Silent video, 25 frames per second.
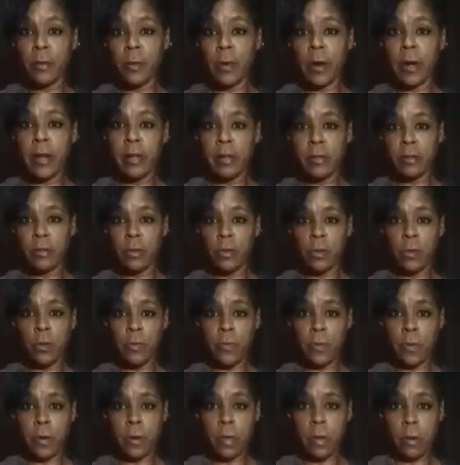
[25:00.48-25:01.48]
the right
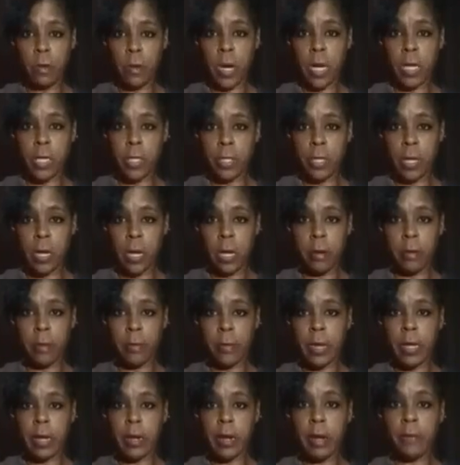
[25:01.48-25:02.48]
tool for the right job and
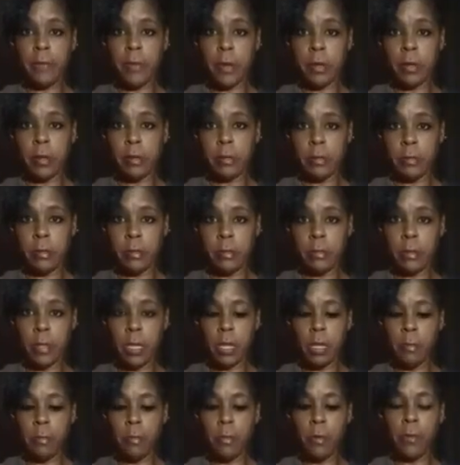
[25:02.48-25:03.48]
not having to
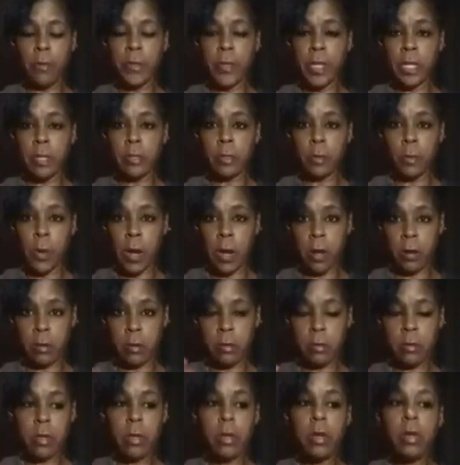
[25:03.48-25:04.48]
keep moving these around.
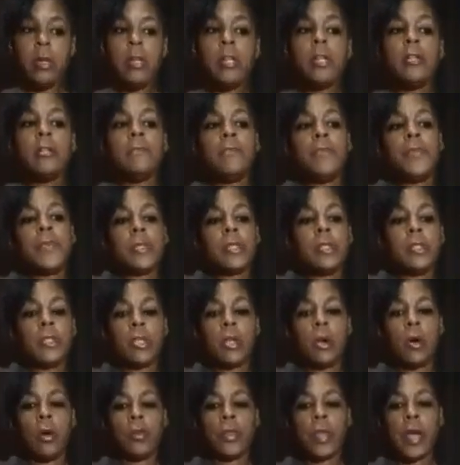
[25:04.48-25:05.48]

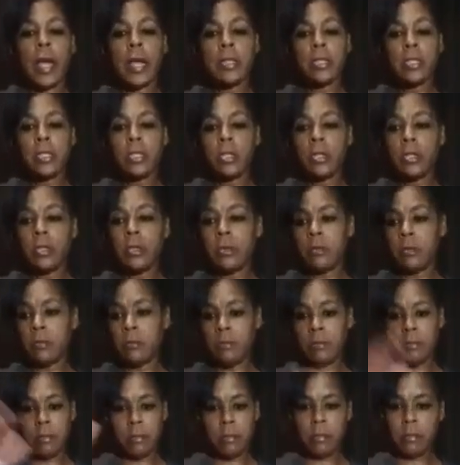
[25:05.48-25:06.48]
So that's the
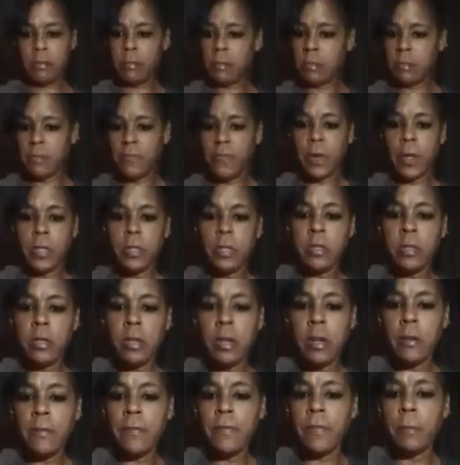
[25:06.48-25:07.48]
fun
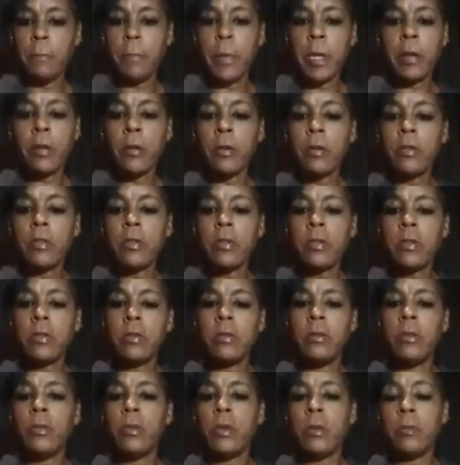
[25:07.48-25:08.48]
stuff. The
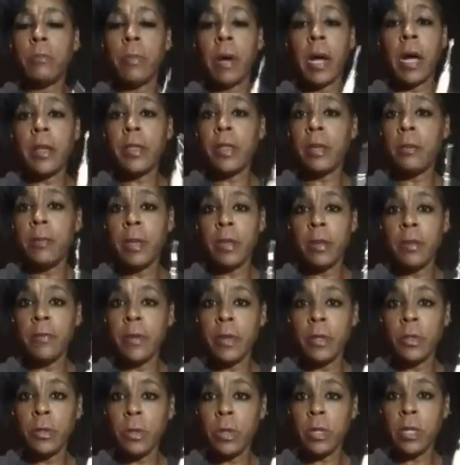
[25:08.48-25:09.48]
pickers, you can buy them
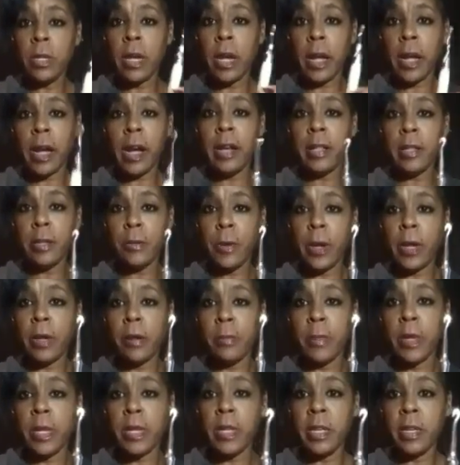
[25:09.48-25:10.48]
individually. I highly
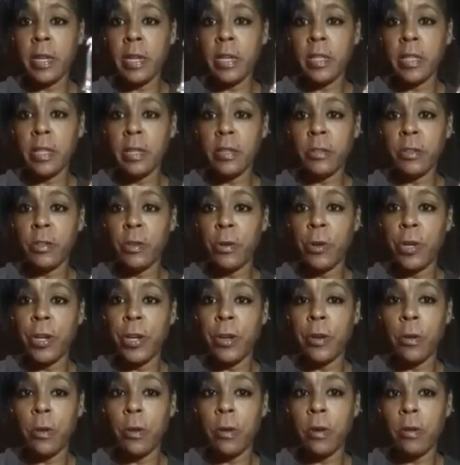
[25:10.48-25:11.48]
recommend getting the
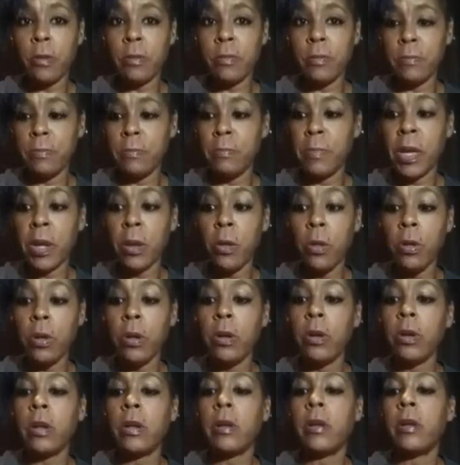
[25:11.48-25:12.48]
sturdier metal
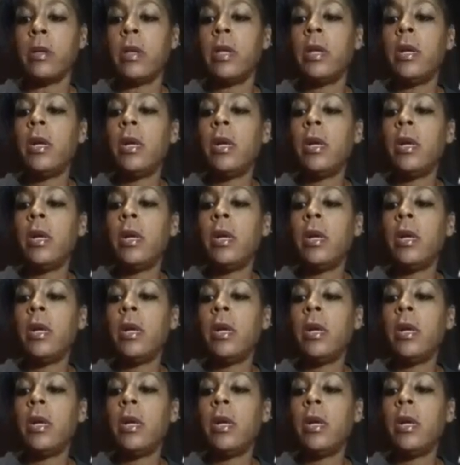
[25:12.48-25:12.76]
hook